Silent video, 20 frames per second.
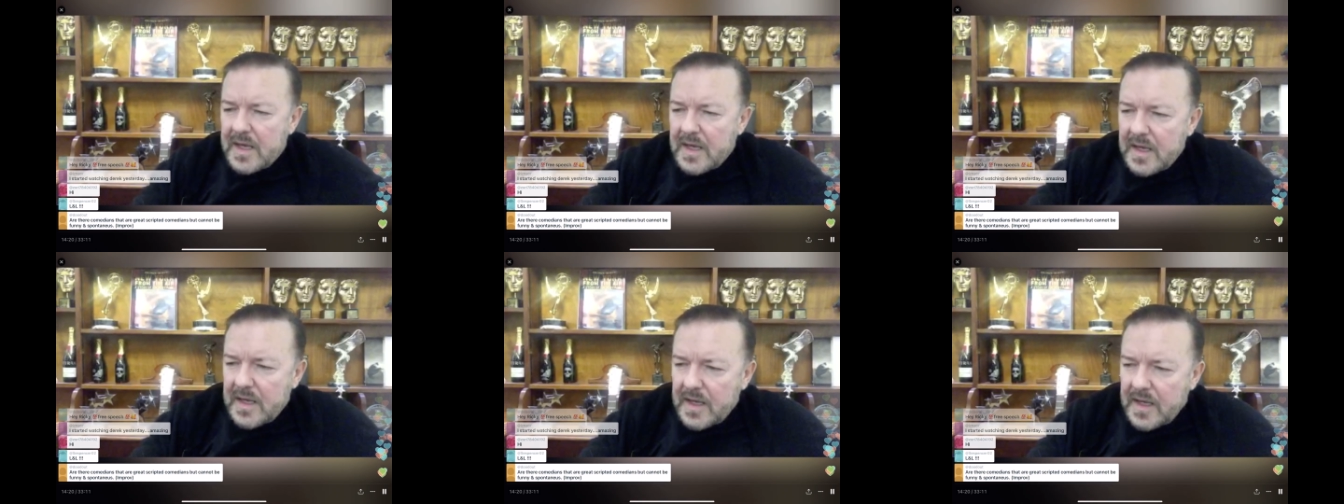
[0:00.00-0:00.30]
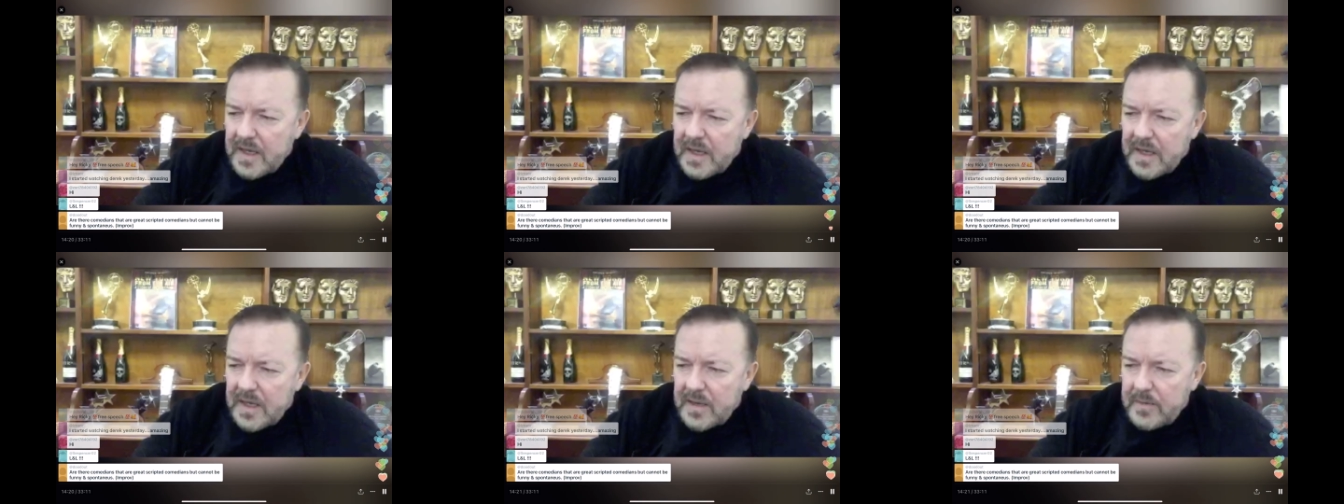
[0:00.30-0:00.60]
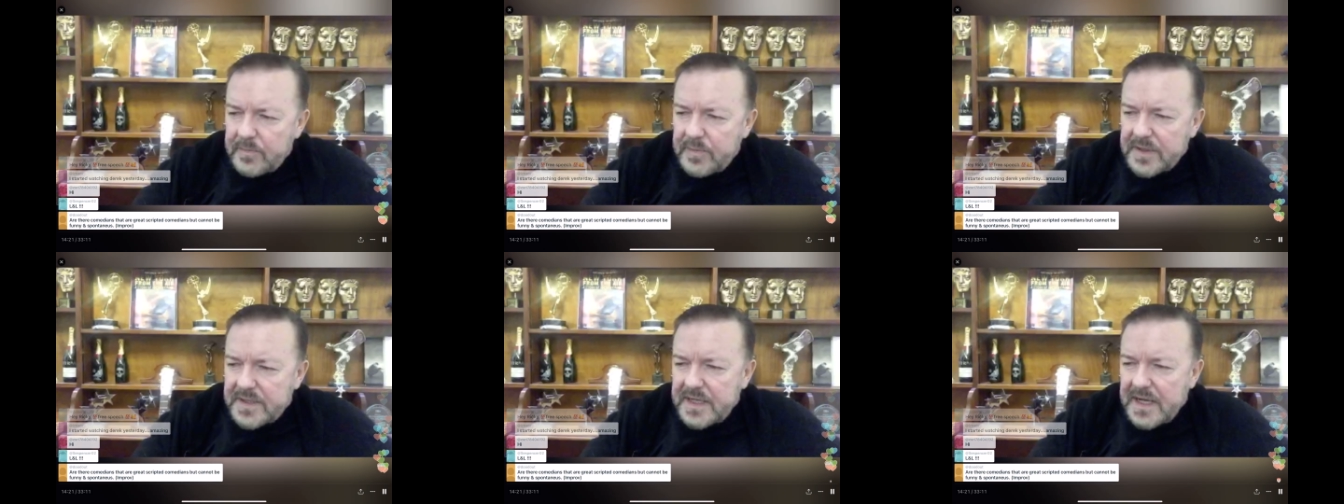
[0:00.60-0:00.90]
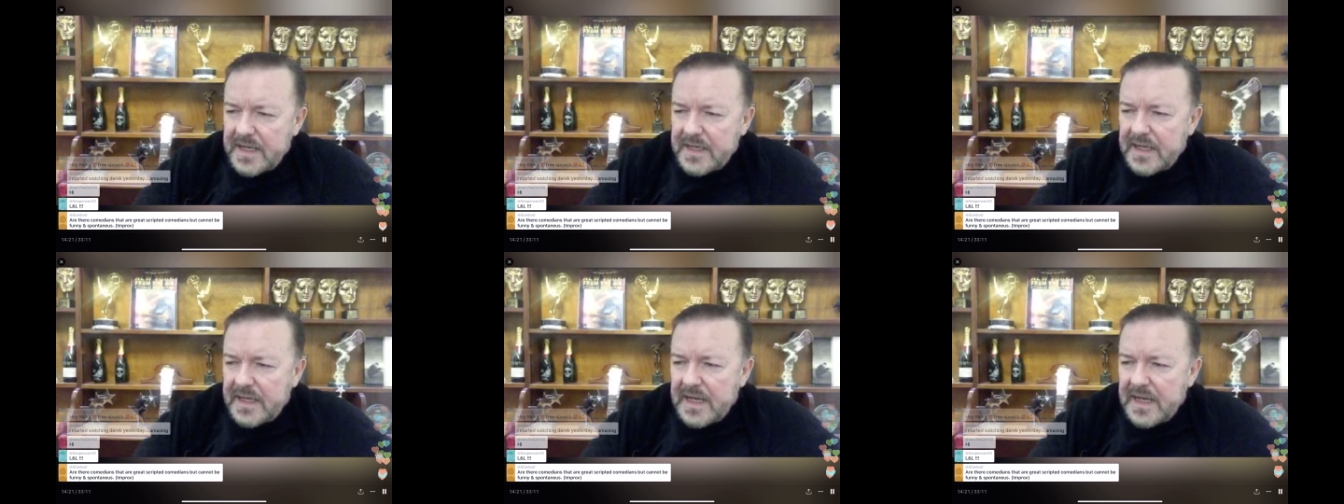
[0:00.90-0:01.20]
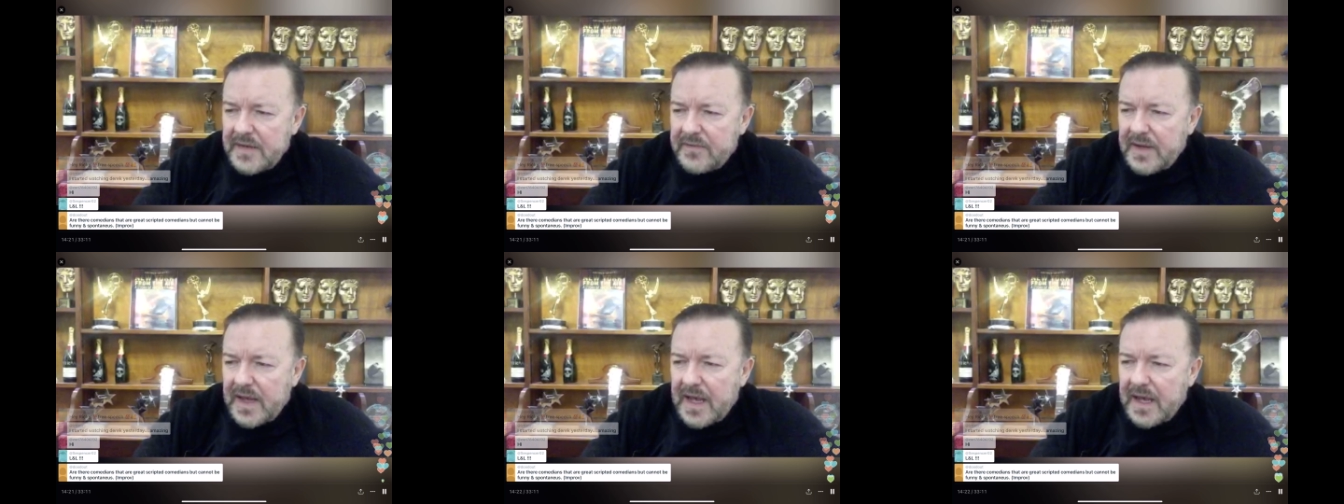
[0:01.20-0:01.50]
Pretend it
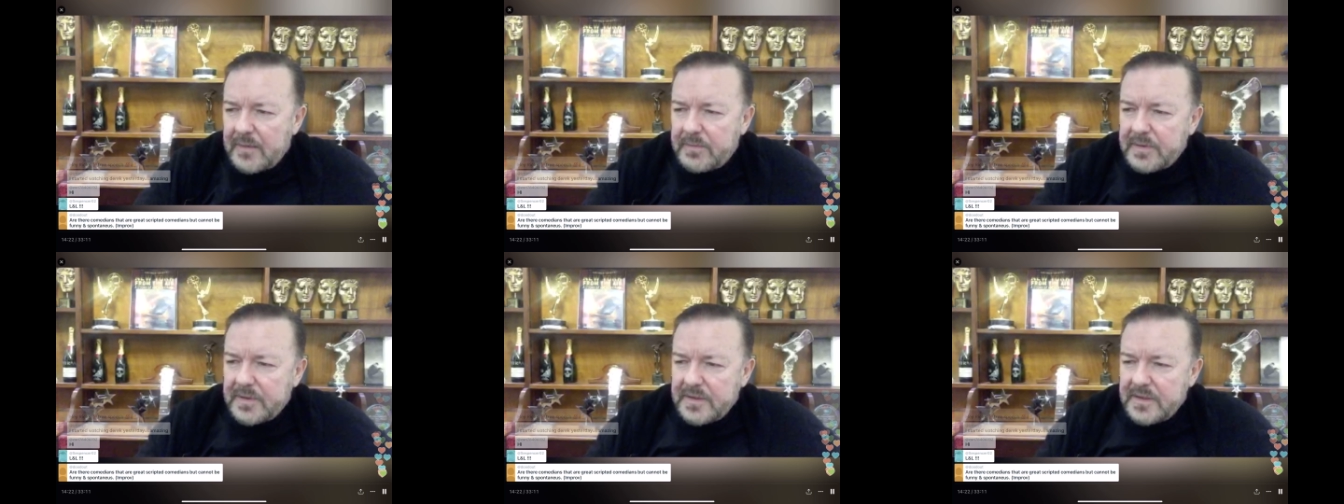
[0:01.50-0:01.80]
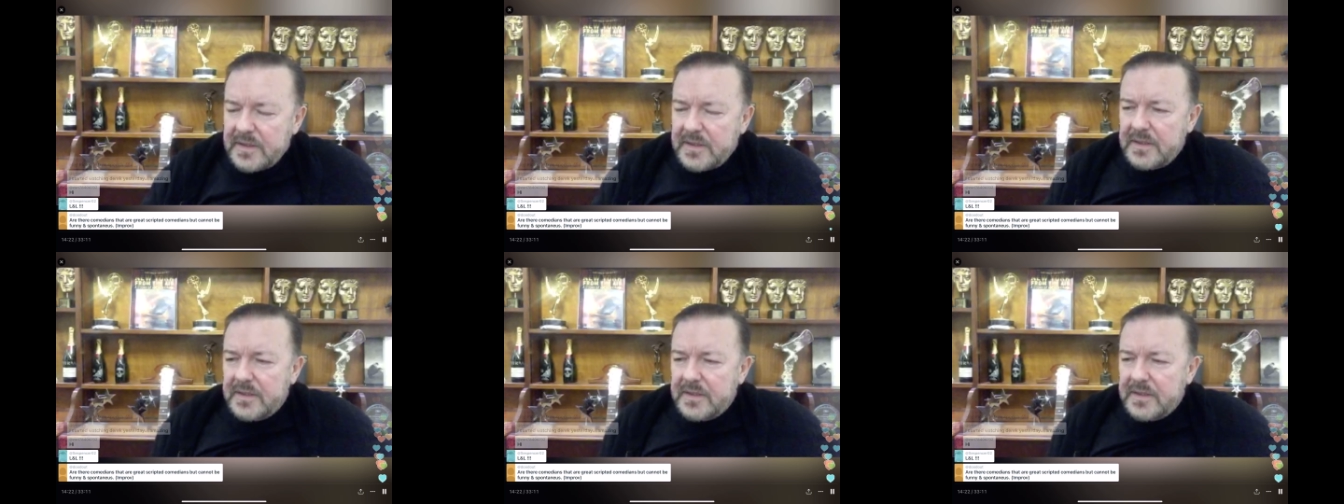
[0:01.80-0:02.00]
never happened.